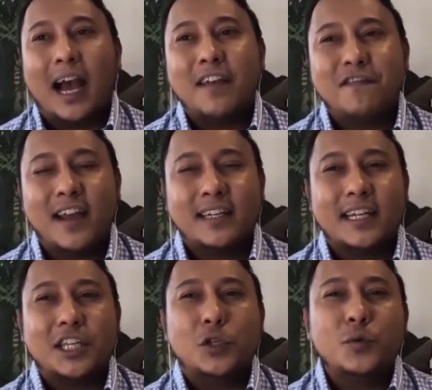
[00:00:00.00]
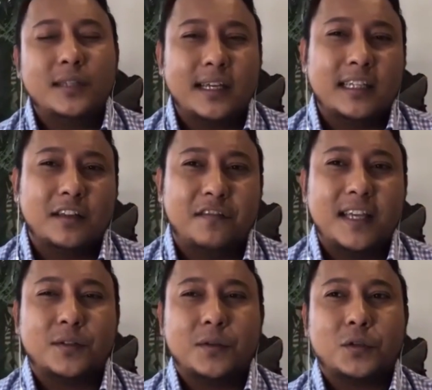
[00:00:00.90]
I find that the user
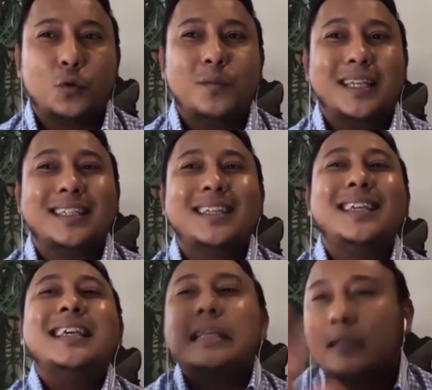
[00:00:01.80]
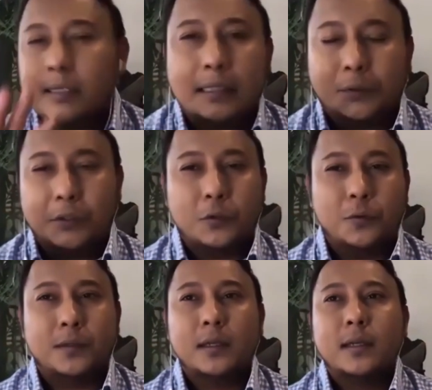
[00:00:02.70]
interface on Zoom is easy to
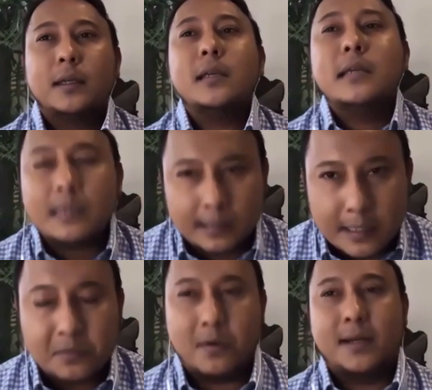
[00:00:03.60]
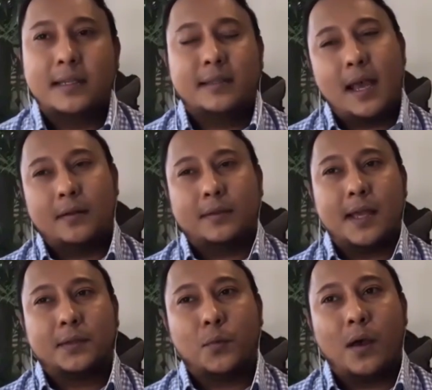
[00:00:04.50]
use, easy to understand
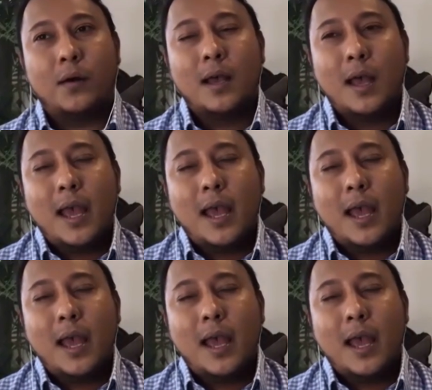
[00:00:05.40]
also as well.